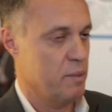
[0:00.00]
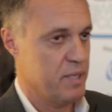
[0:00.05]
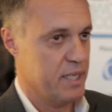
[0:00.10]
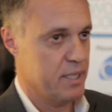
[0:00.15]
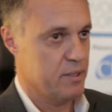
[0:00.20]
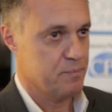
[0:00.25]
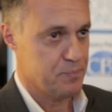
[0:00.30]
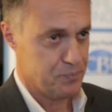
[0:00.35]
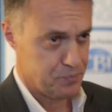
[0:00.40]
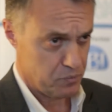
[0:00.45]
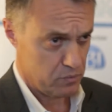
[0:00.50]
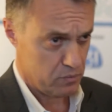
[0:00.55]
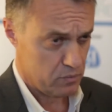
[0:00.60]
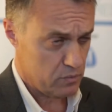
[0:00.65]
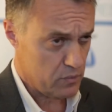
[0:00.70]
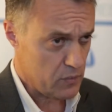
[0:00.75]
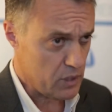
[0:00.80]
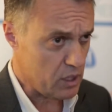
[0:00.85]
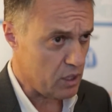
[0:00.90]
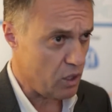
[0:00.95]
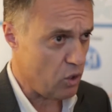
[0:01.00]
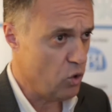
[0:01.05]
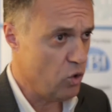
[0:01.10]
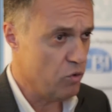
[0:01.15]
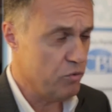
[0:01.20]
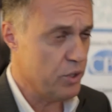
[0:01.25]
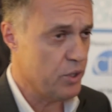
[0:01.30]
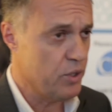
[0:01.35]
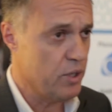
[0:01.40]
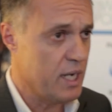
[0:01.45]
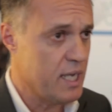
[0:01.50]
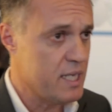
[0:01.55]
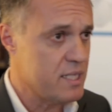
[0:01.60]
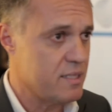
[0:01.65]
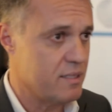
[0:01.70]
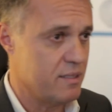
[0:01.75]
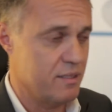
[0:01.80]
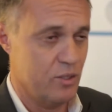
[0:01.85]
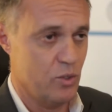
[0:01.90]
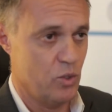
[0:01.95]
I mean, over the
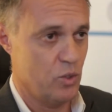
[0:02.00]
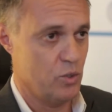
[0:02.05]
last